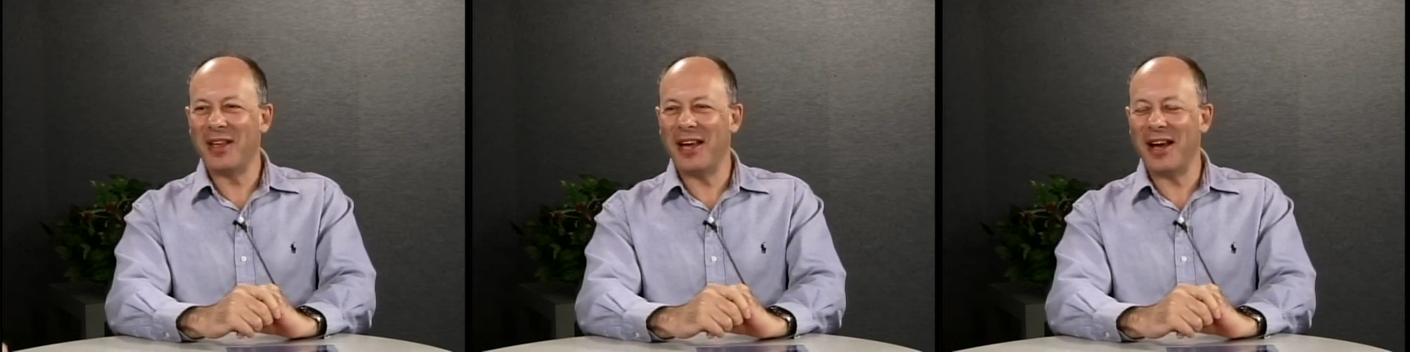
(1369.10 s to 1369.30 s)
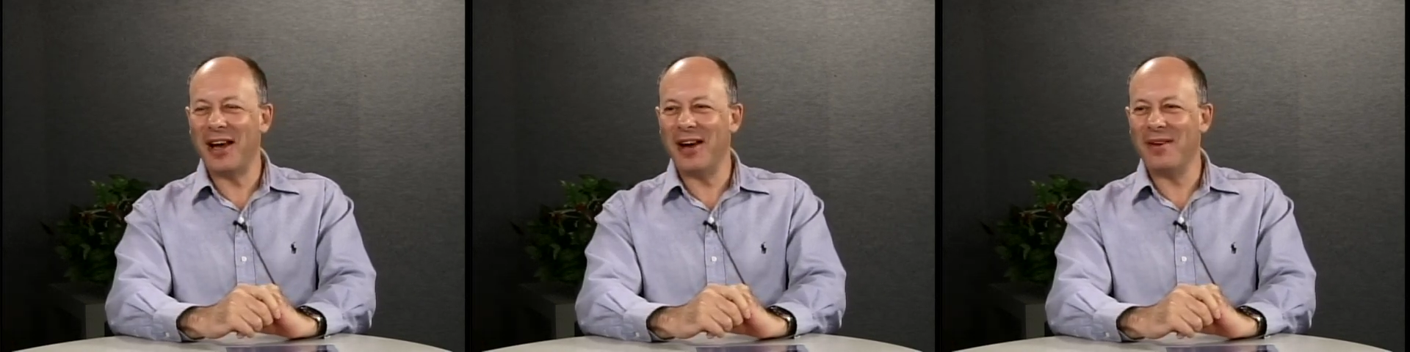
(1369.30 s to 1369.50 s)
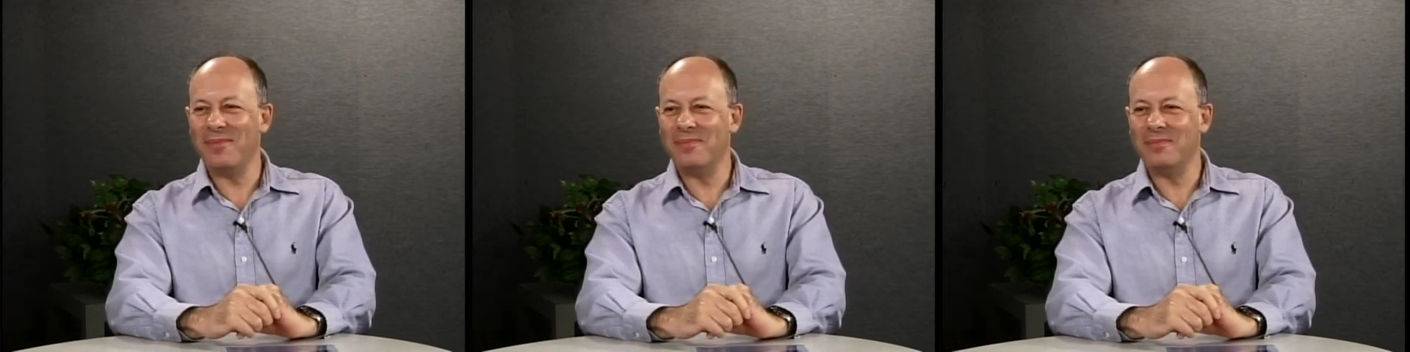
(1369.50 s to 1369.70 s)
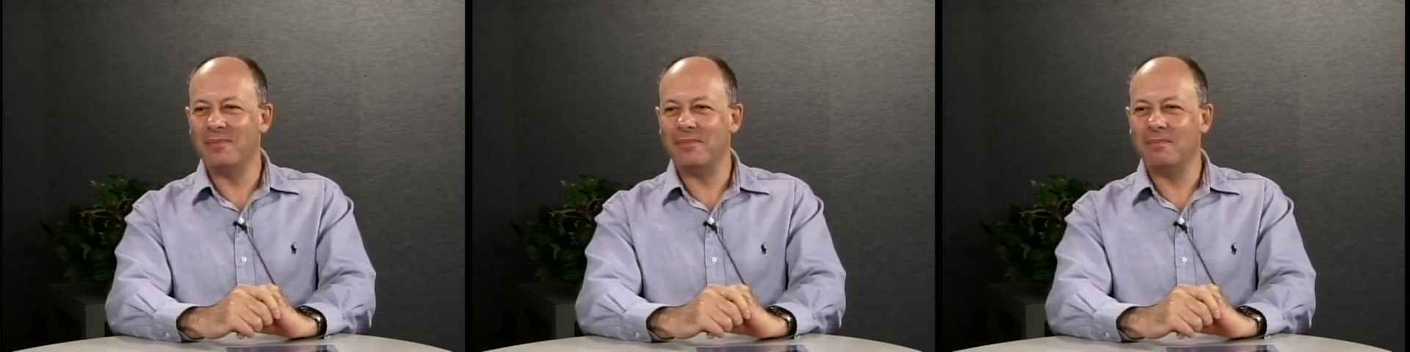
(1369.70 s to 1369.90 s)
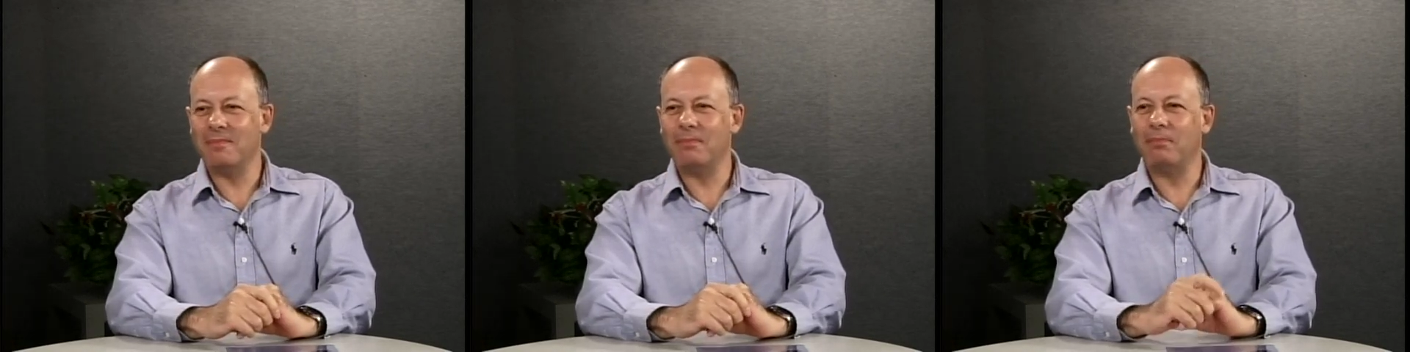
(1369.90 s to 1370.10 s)

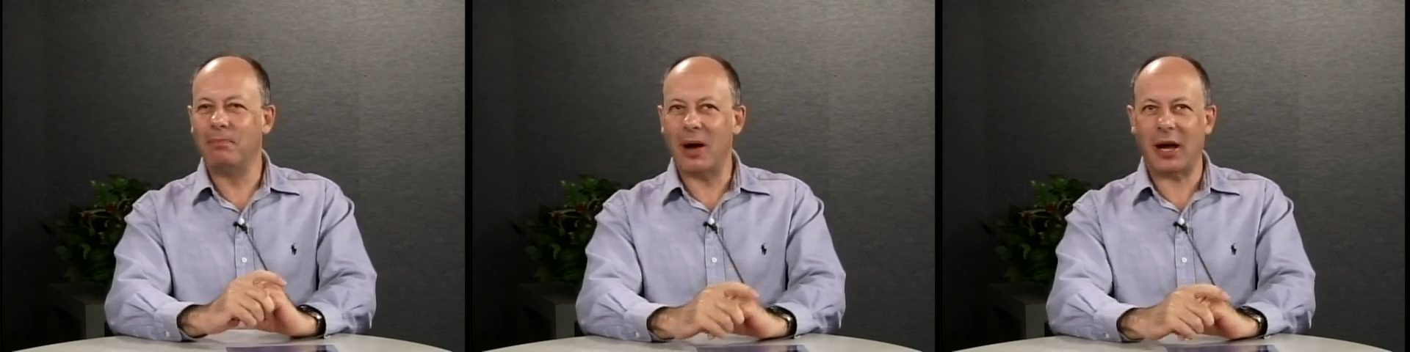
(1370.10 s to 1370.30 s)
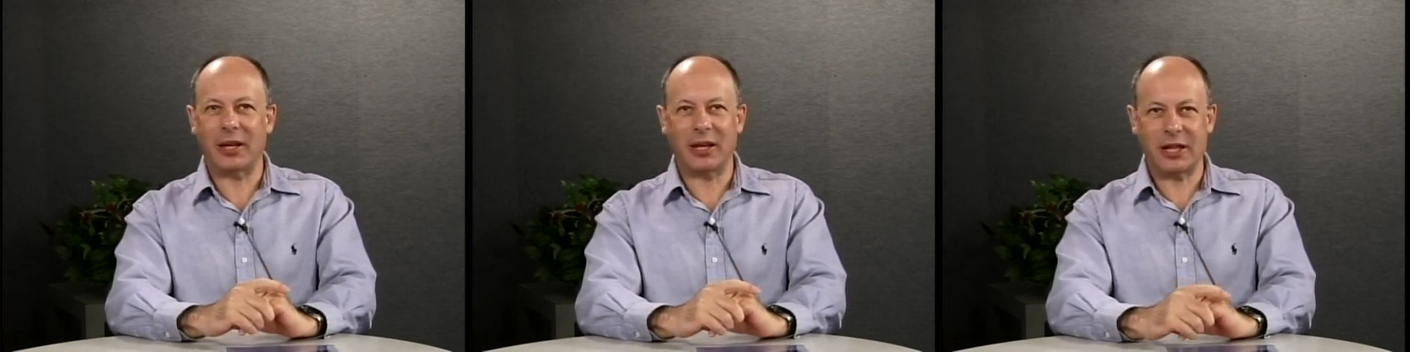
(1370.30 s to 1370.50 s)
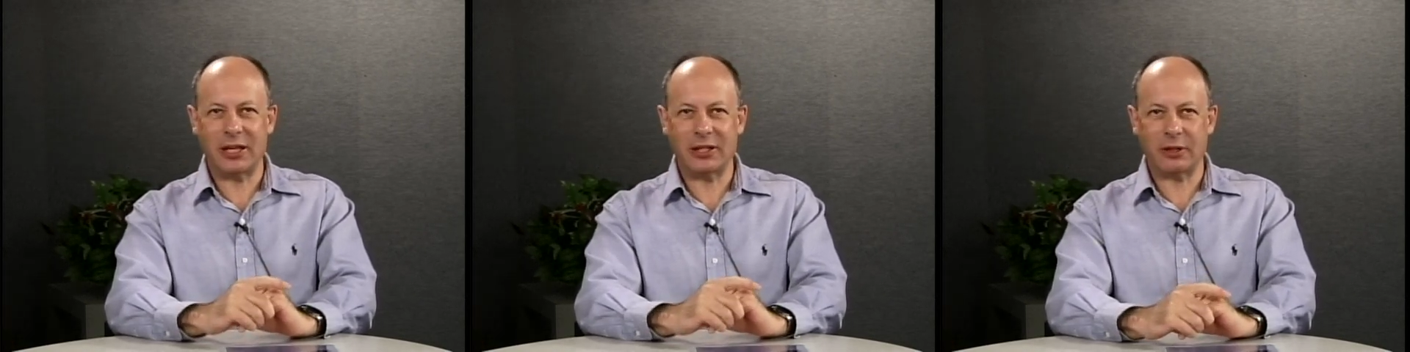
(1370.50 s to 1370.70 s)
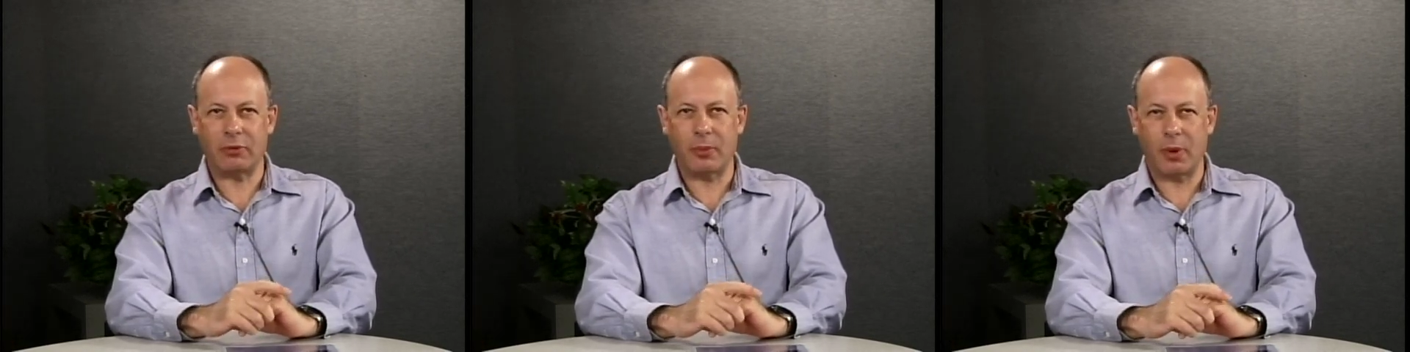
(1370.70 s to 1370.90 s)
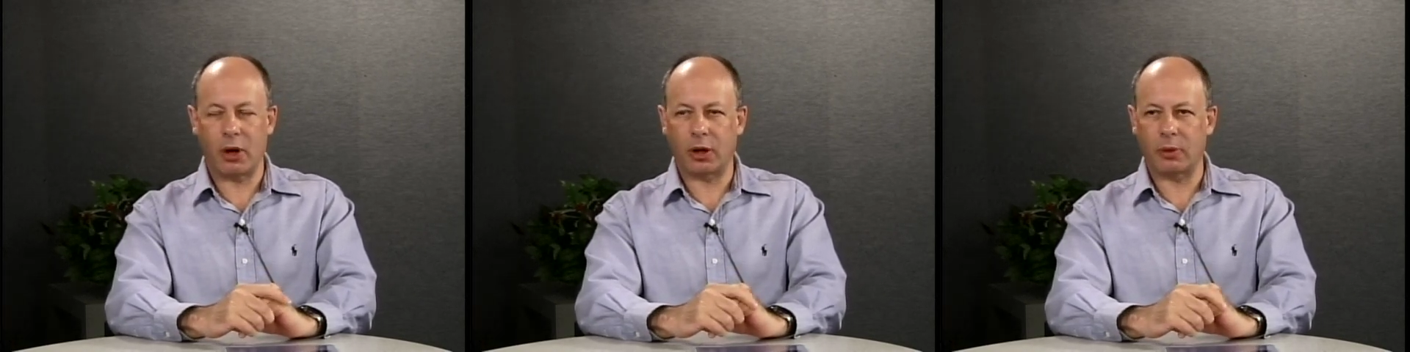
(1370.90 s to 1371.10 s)
But here's the
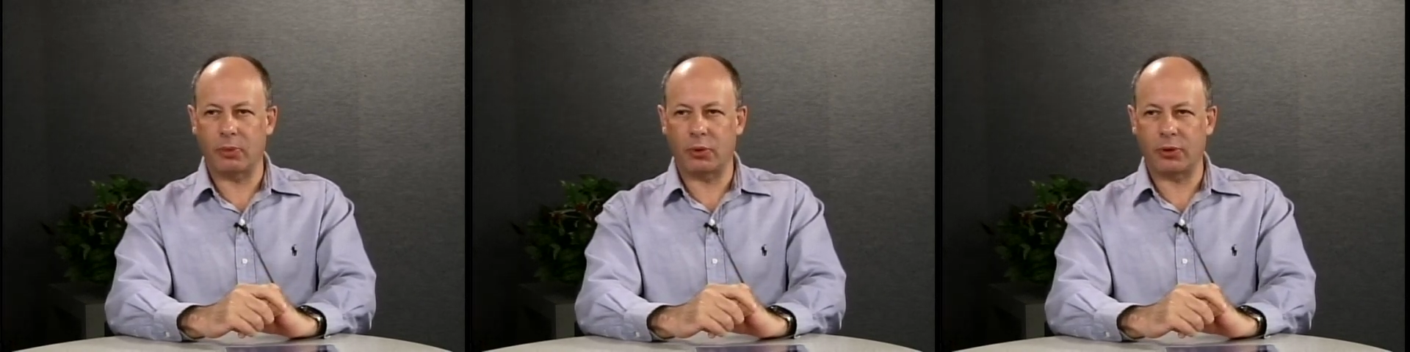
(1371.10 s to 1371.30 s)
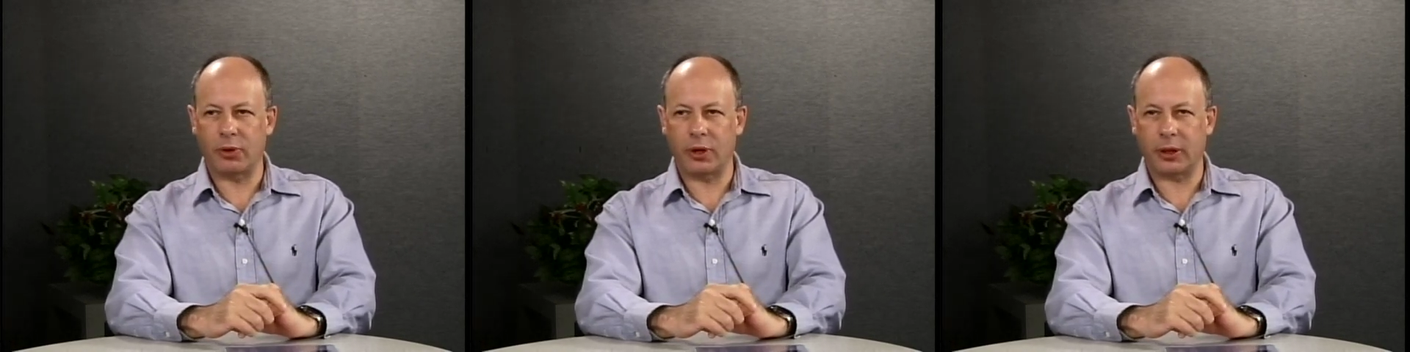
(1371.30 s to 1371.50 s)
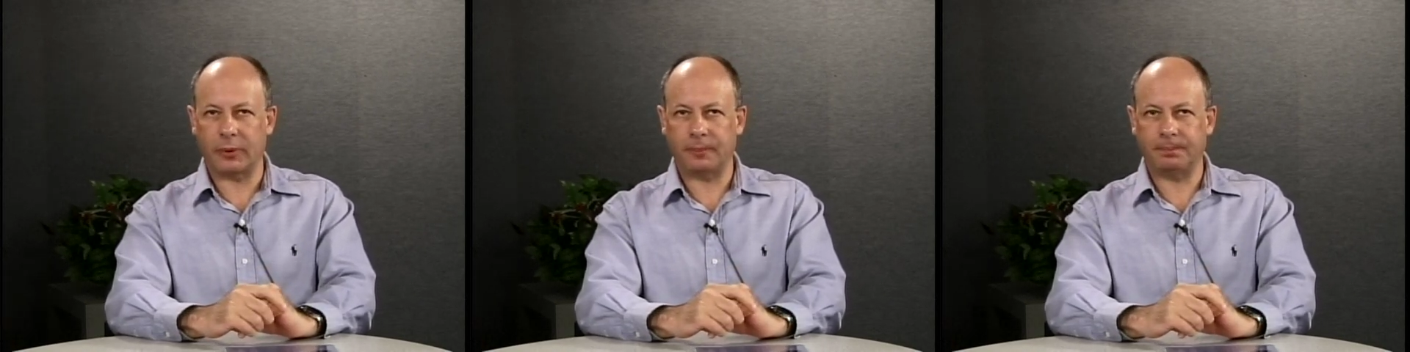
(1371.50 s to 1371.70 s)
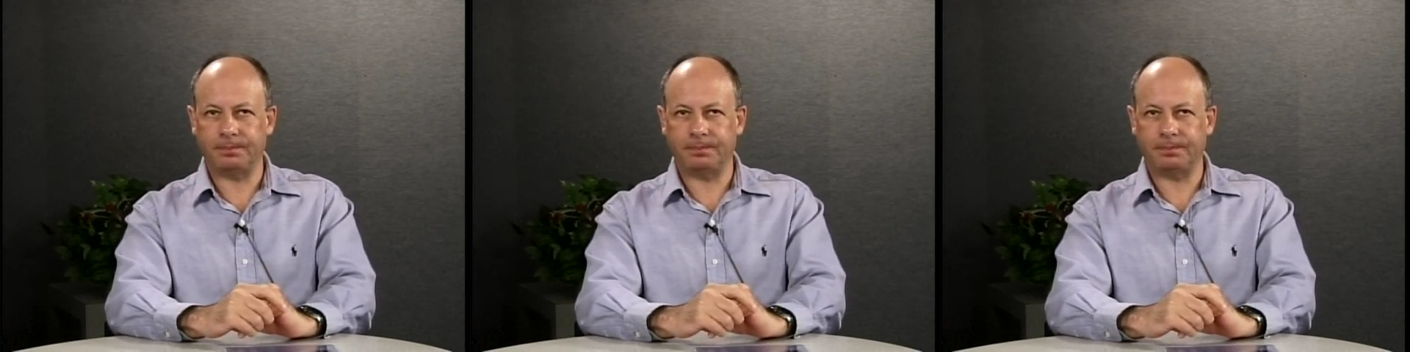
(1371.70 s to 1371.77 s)
remarkable thing.